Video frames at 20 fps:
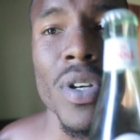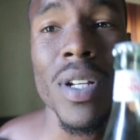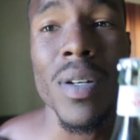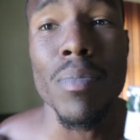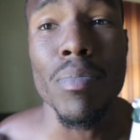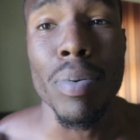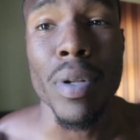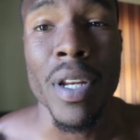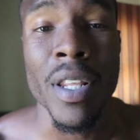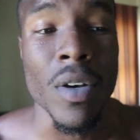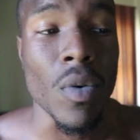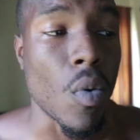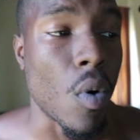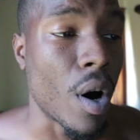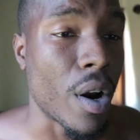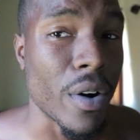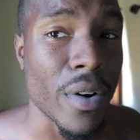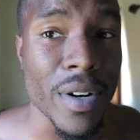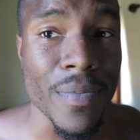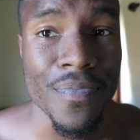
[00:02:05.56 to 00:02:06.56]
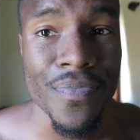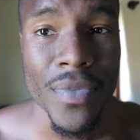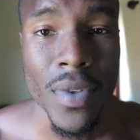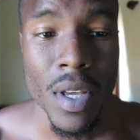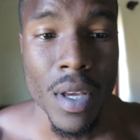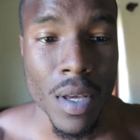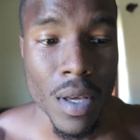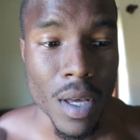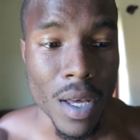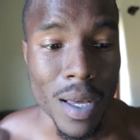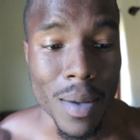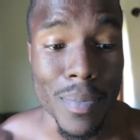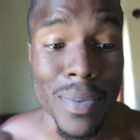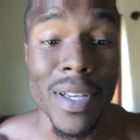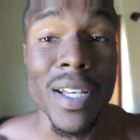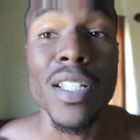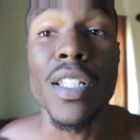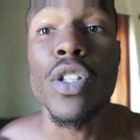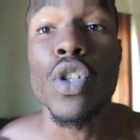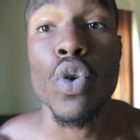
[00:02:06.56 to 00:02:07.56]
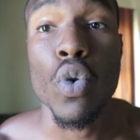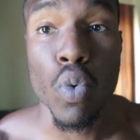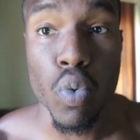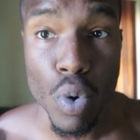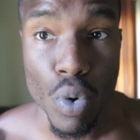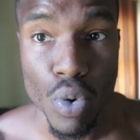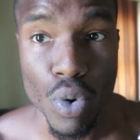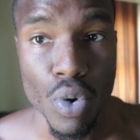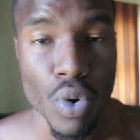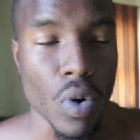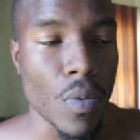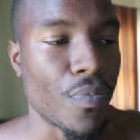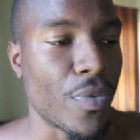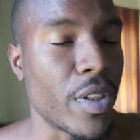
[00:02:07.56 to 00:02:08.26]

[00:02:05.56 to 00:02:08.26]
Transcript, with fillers: you're getting plenty of water in uh, because it's crucial.